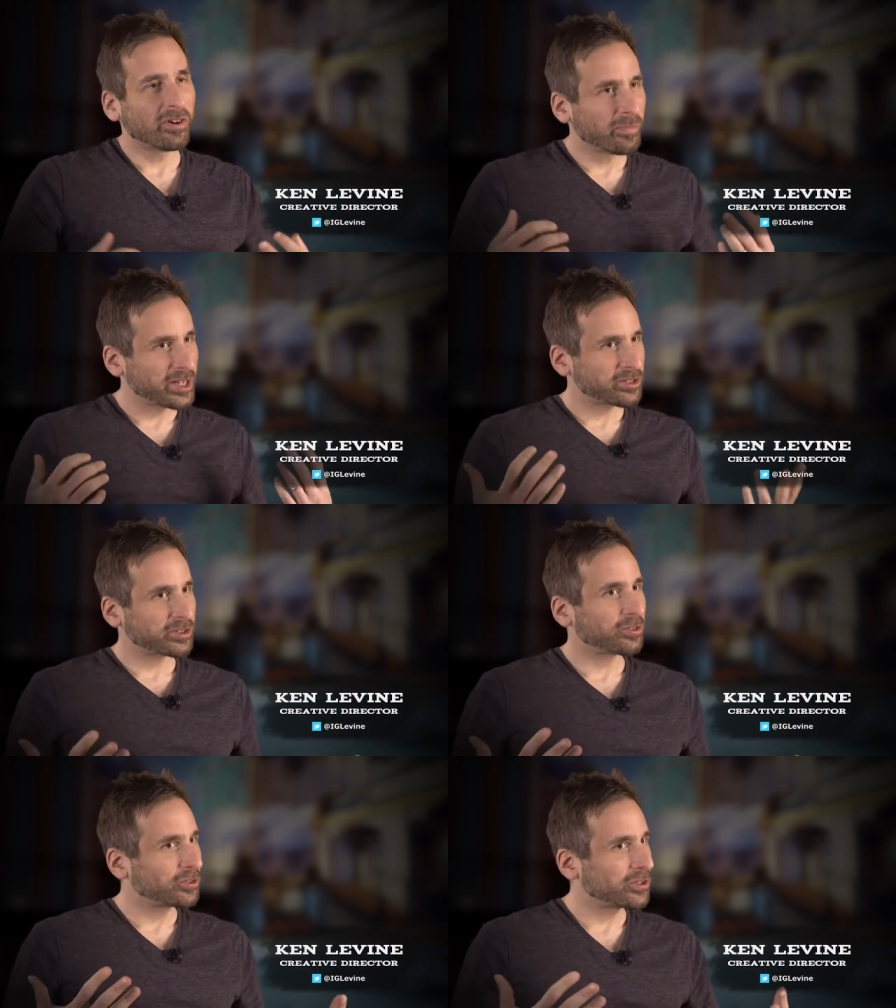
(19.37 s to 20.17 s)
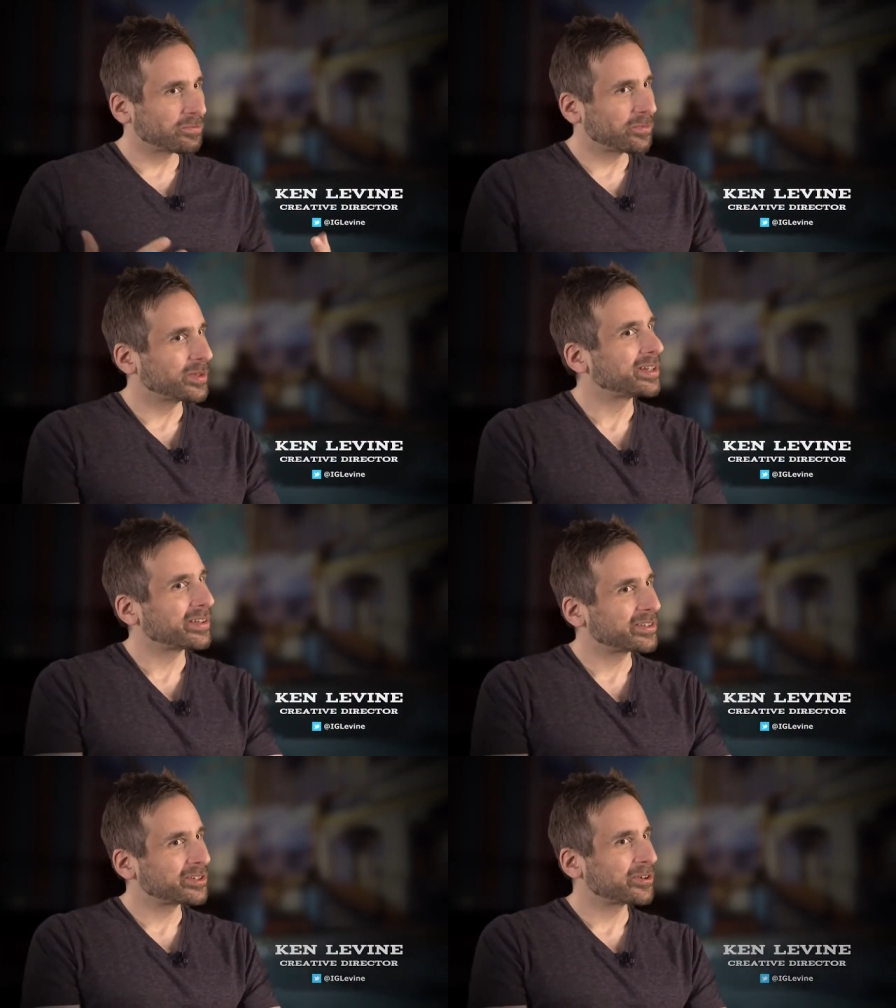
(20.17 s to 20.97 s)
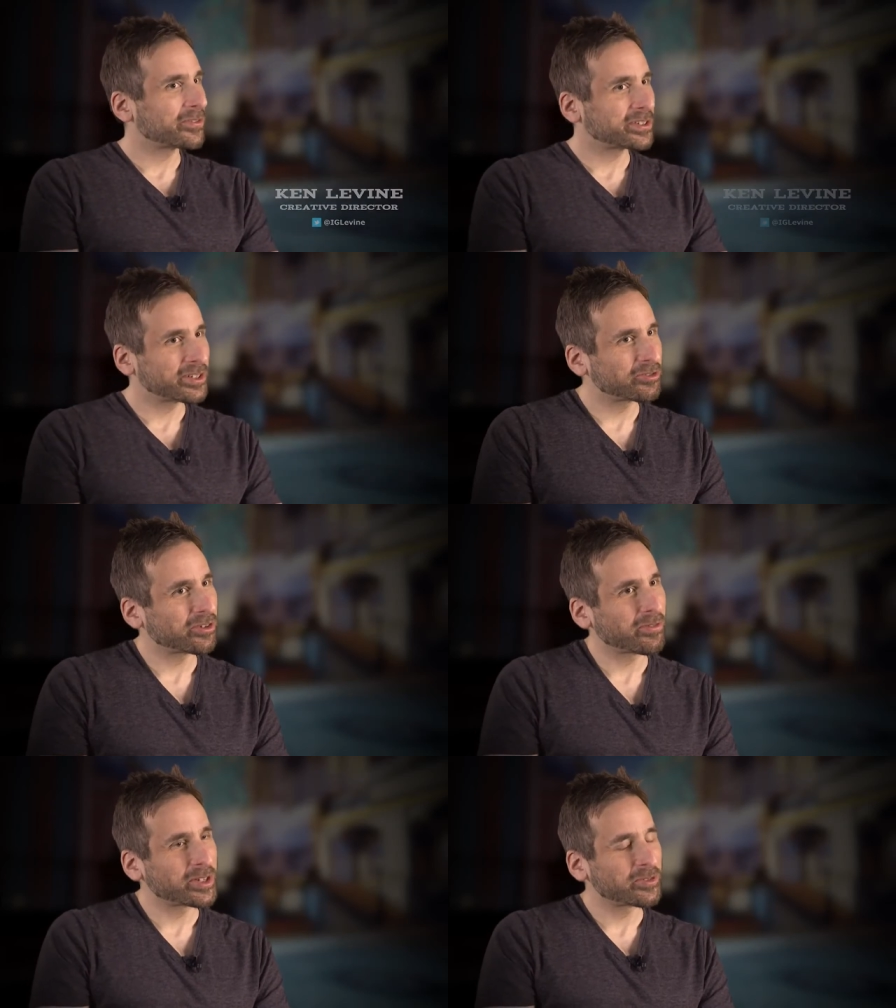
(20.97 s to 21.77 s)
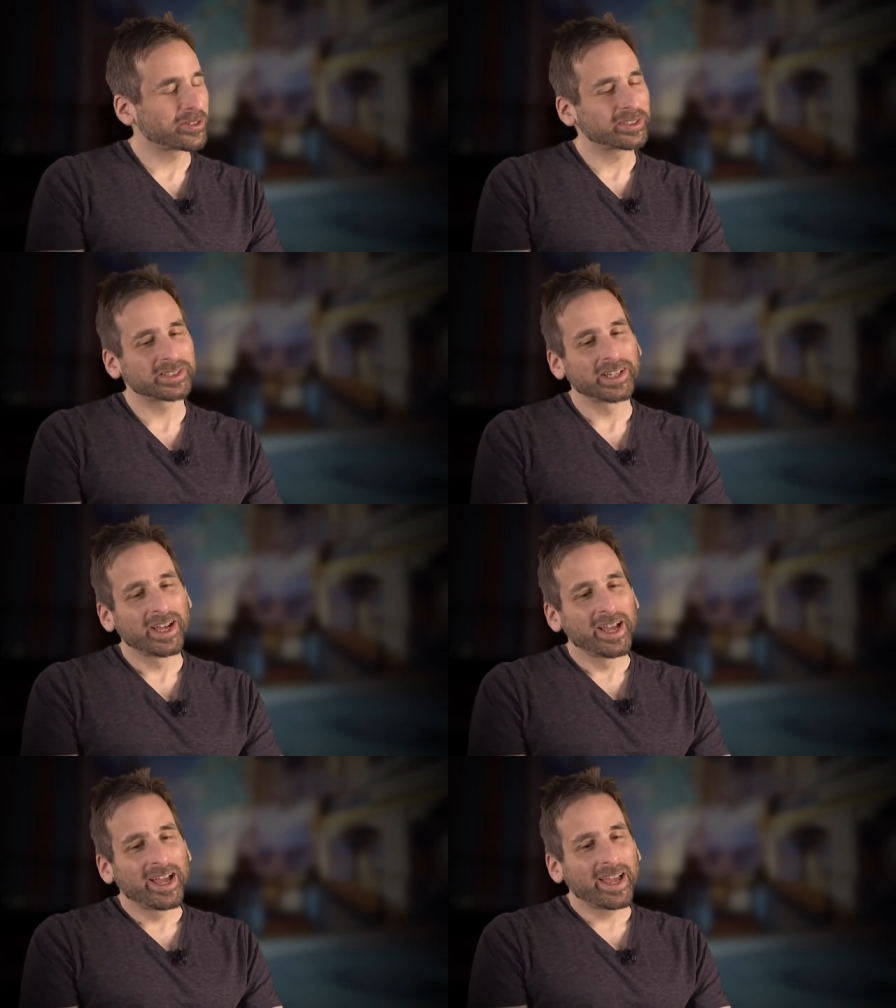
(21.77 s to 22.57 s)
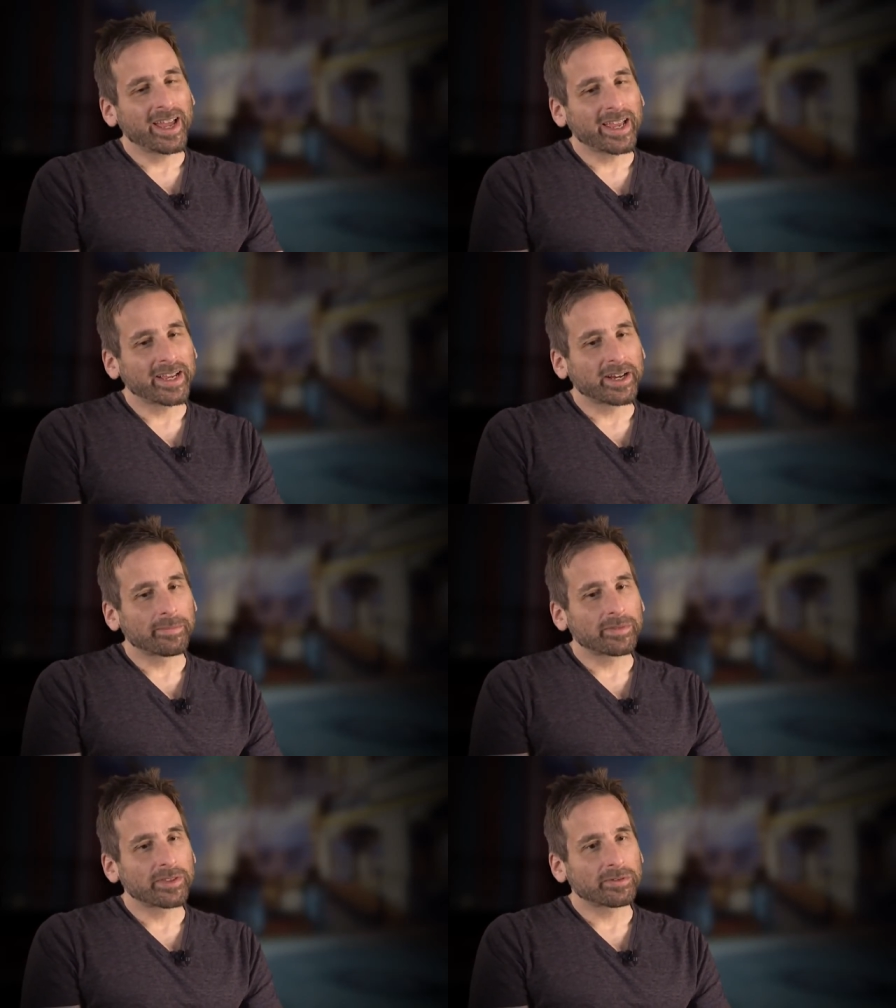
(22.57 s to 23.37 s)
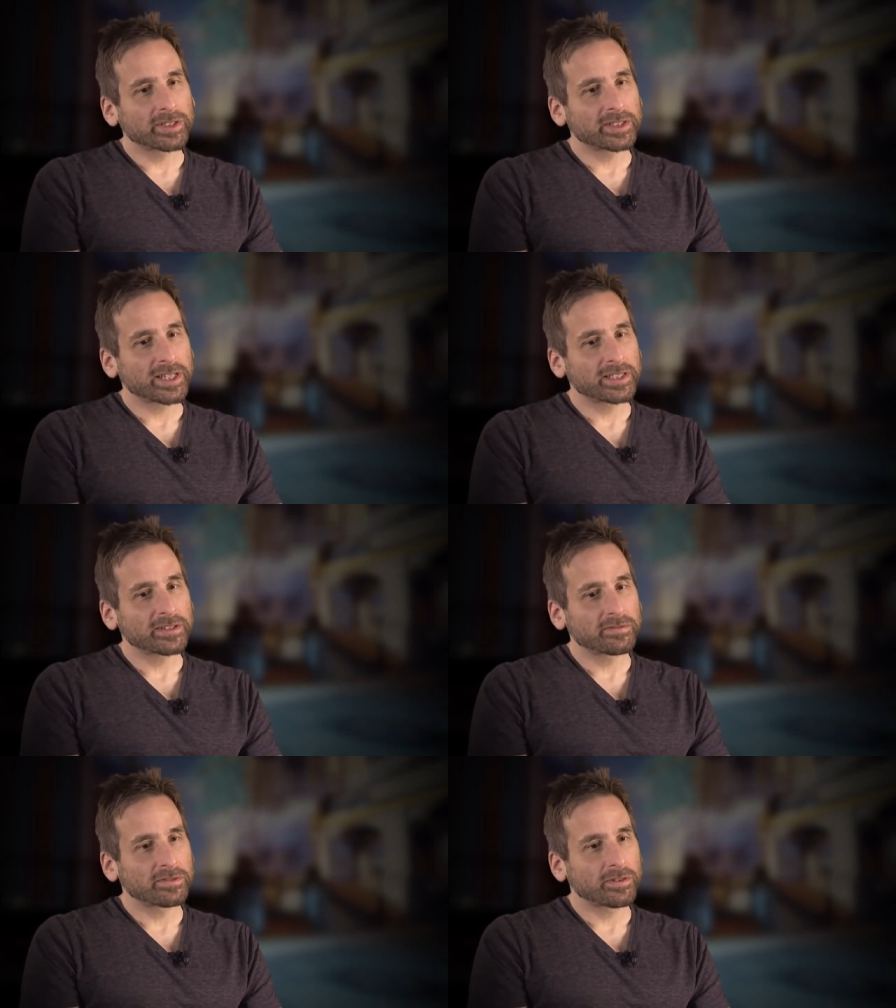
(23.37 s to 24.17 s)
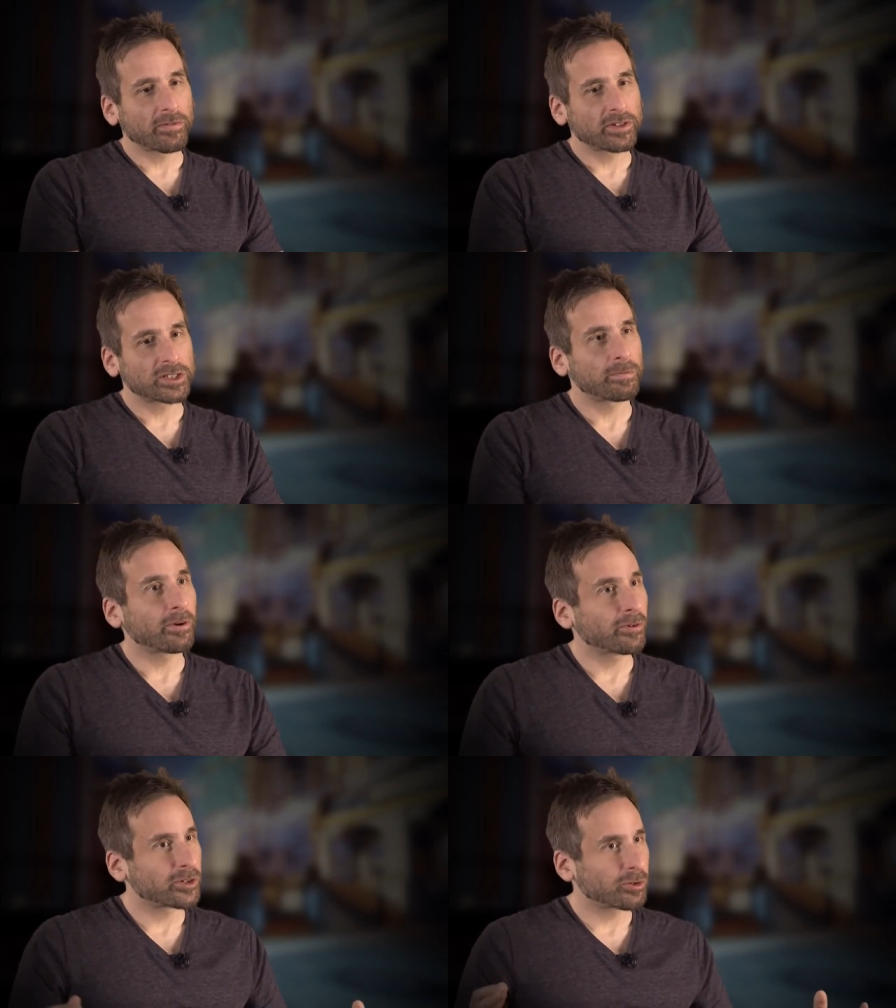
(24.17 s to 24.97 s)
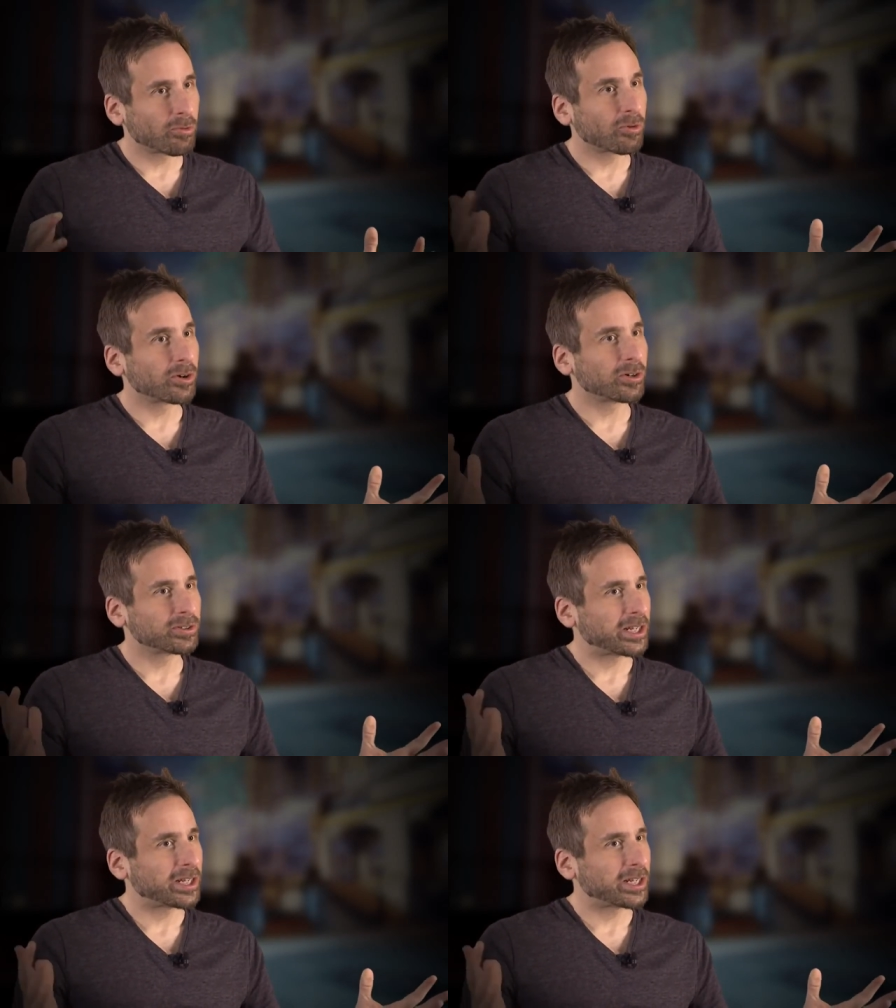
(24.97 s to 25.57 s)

a major social movement at the turn of the century, which was a, um, there was a sense of, of the spiritual world.